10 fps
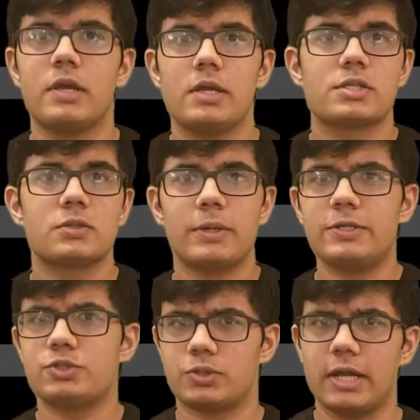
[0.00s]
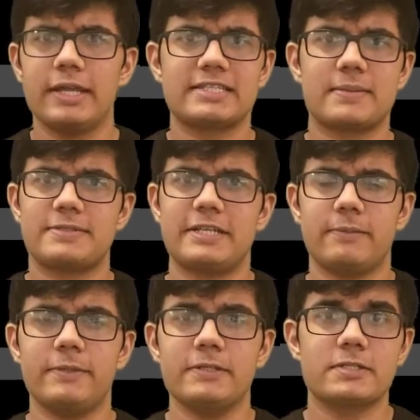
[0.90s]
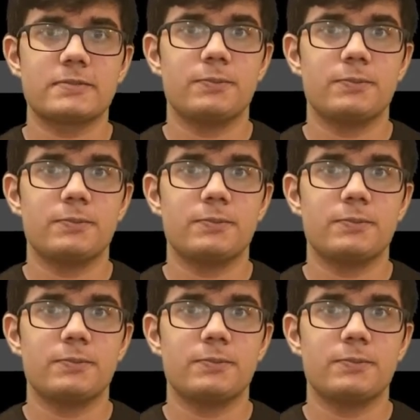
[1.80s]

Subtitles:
So in try-except statements,